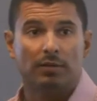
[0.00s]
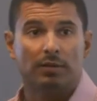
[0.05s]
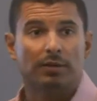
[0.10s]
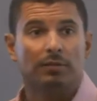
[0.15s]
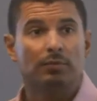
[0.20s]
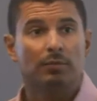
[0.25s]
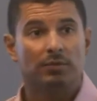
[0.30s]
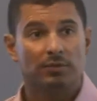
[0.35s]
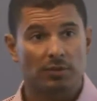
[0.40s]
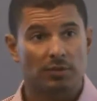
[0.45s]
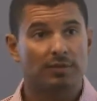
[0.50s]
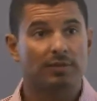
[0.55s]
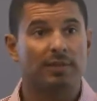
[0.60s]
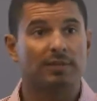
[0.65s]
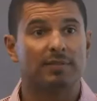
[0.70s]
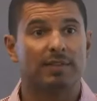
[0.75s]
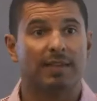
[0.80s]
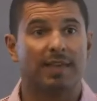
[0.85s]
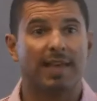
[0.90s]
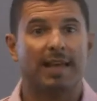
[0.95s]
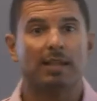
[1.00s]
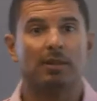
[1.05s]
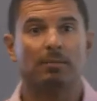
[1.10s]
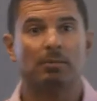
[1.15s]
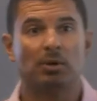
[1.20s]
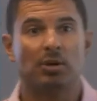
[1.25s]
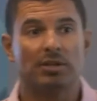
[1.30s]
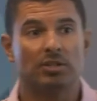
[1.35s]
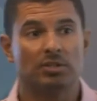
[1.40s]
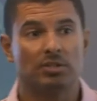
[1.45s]
This was just as a
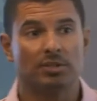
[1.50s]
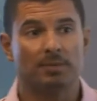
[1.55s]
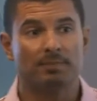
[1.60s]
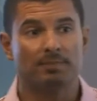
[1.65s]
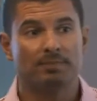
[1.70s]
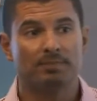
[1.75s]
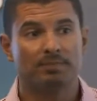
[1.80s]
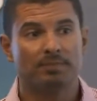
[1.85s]
calibration.